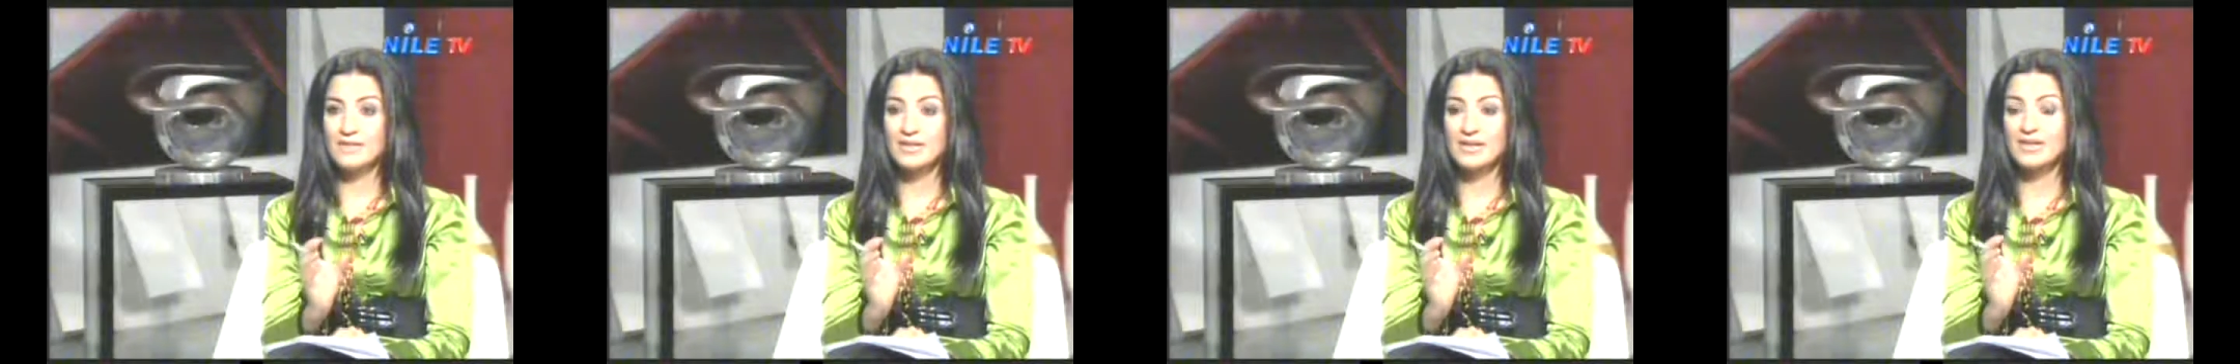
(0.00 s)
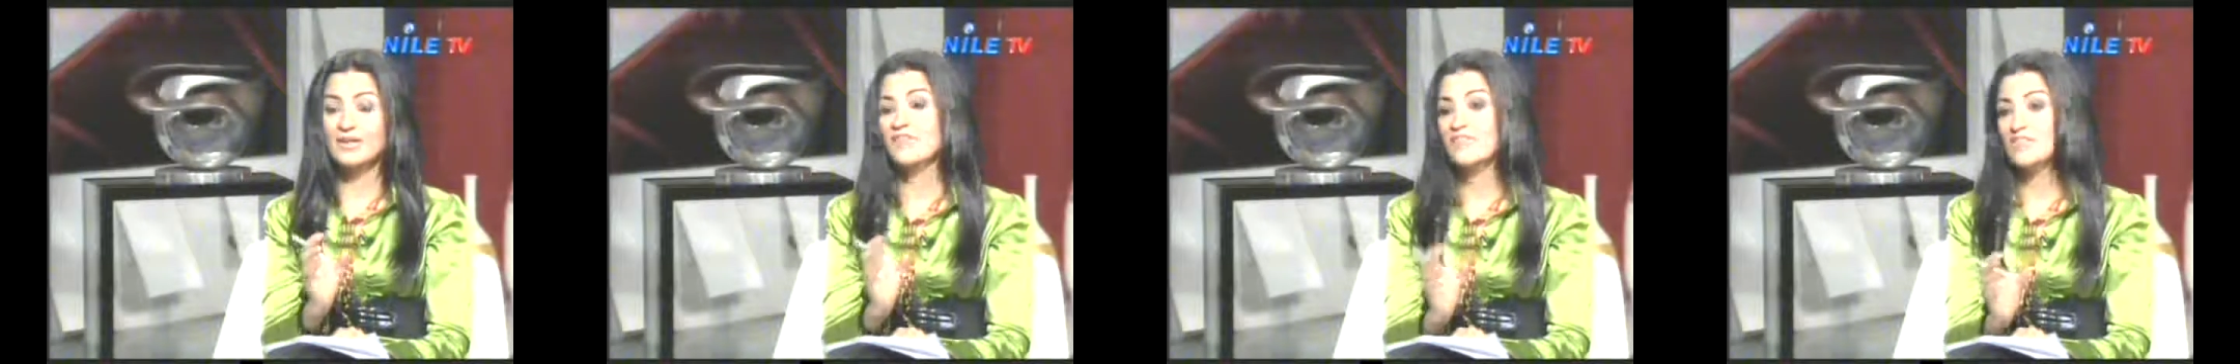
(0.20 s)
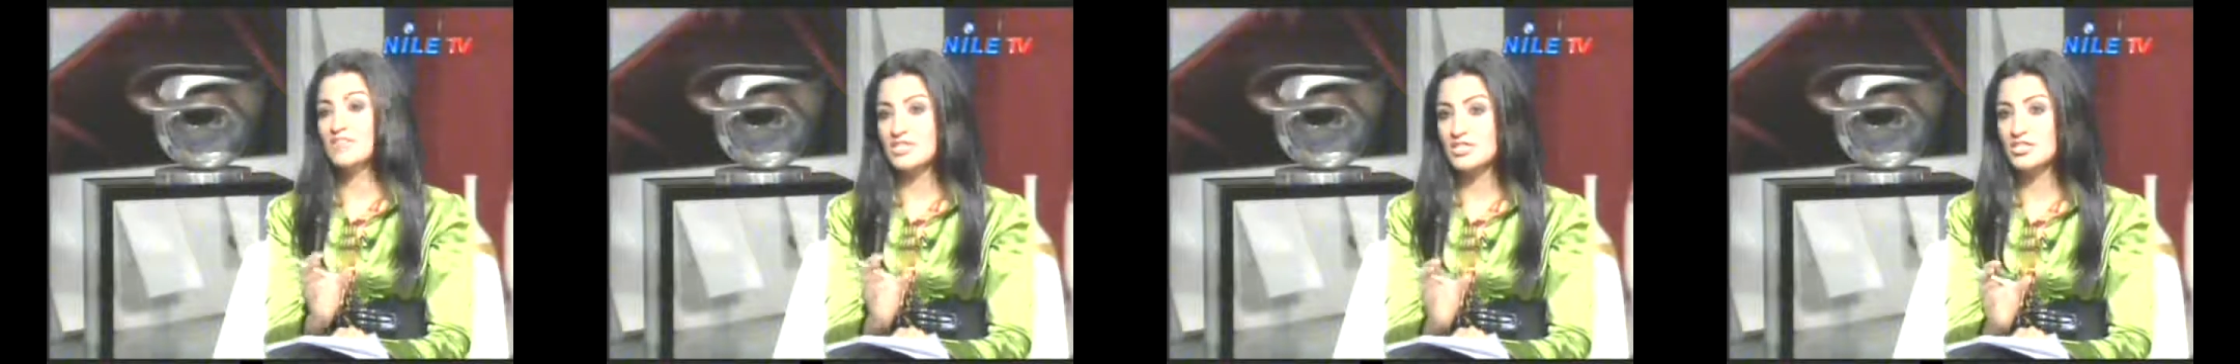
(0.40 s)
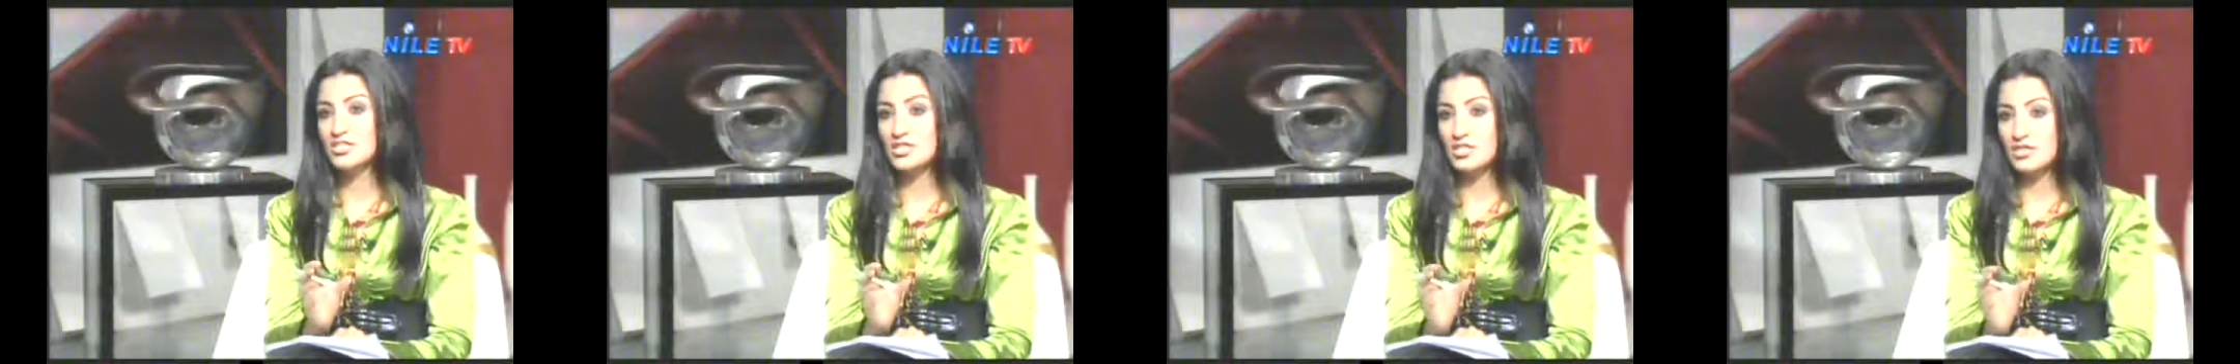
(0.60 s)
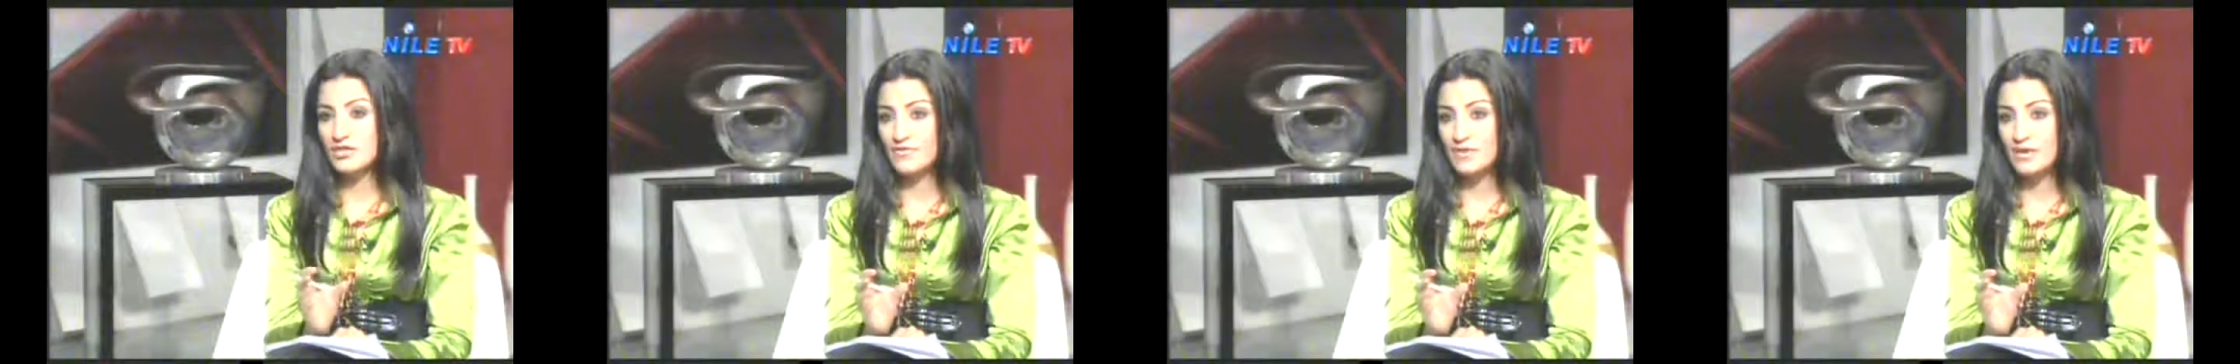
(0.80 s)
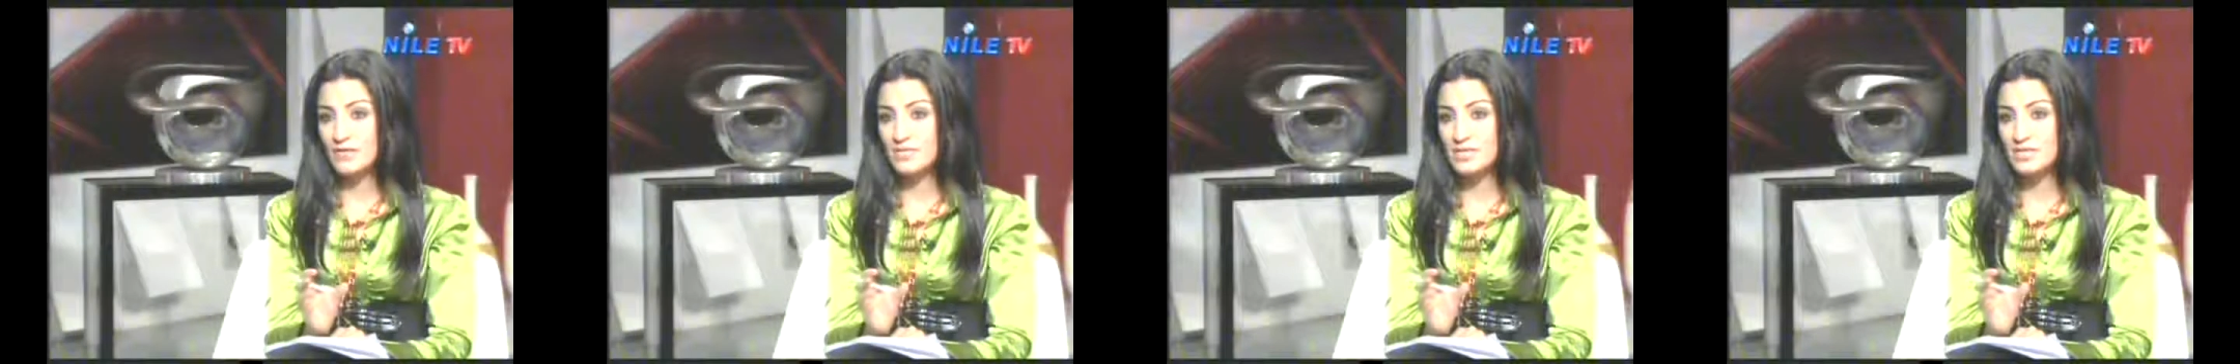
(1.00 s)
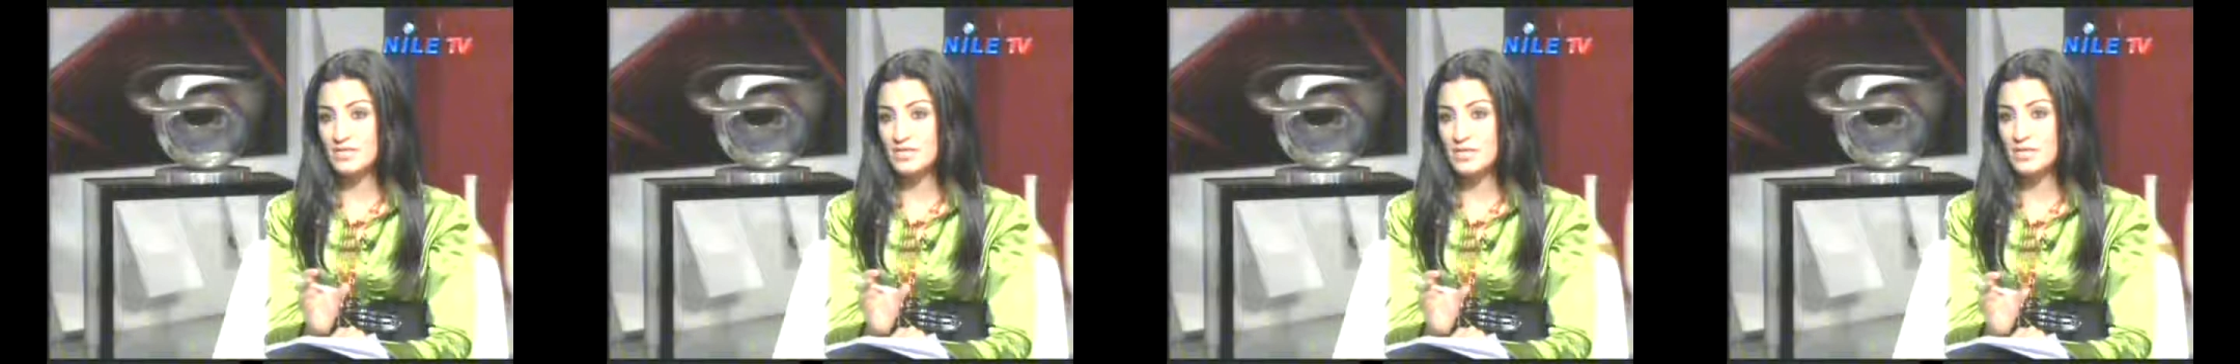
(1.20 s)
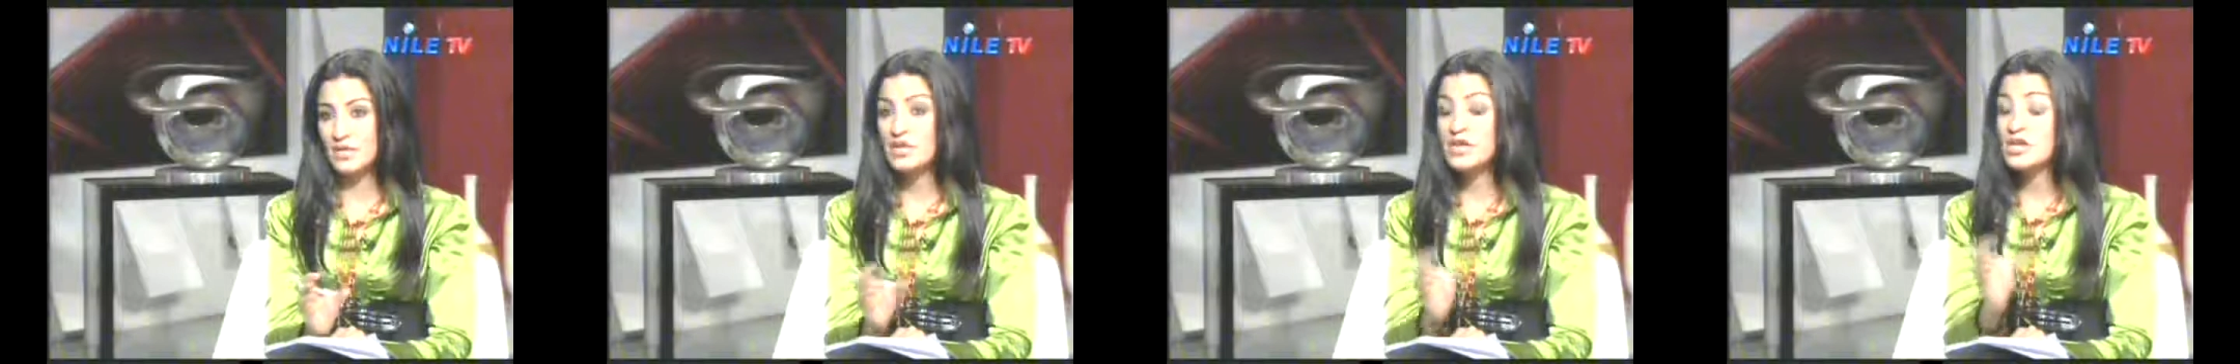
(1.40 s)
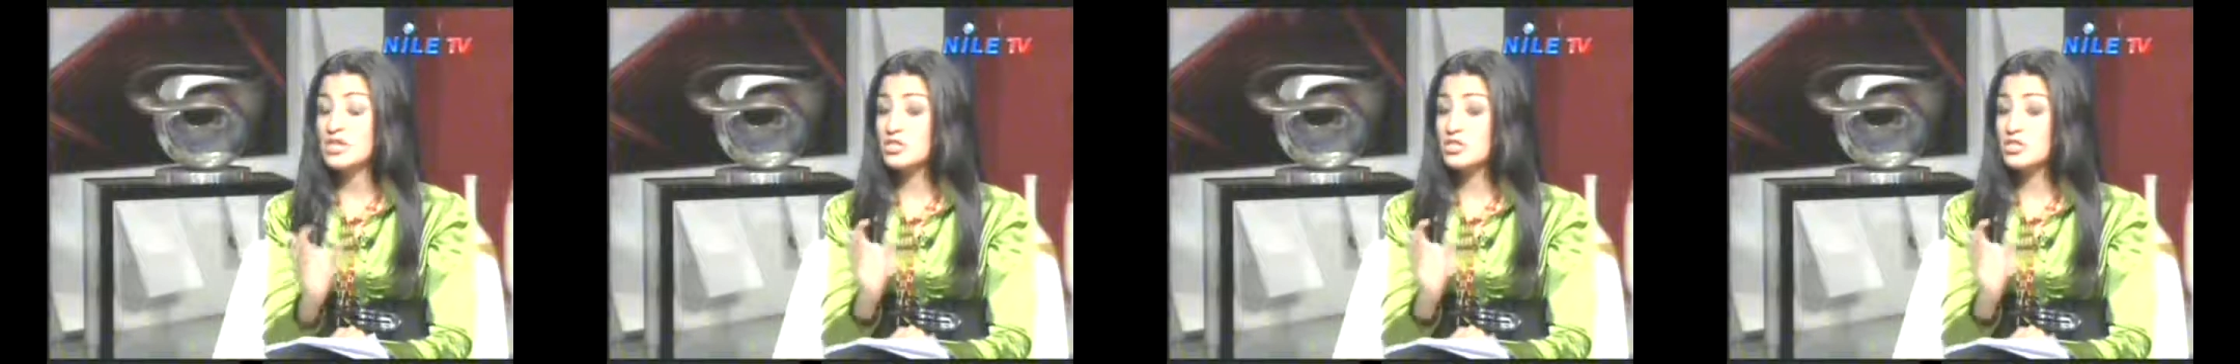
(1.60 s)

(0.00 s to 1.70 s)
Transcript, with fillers: enough attention, if I may say,